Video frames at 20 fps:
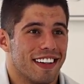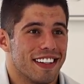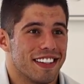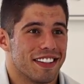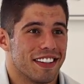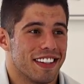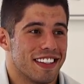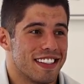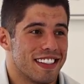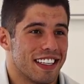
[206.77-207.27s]

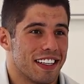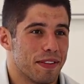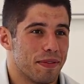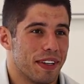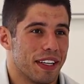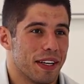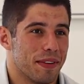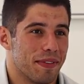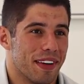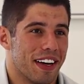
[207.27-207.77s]
So instead of
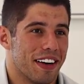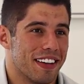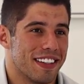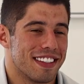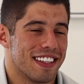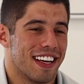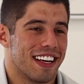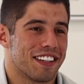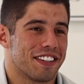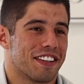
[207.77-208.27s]
being a medal, it's
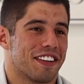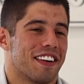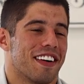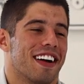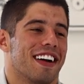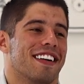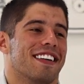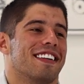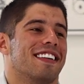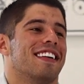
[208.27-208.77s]
the actual
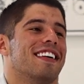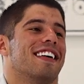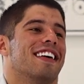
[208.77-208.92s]
crown.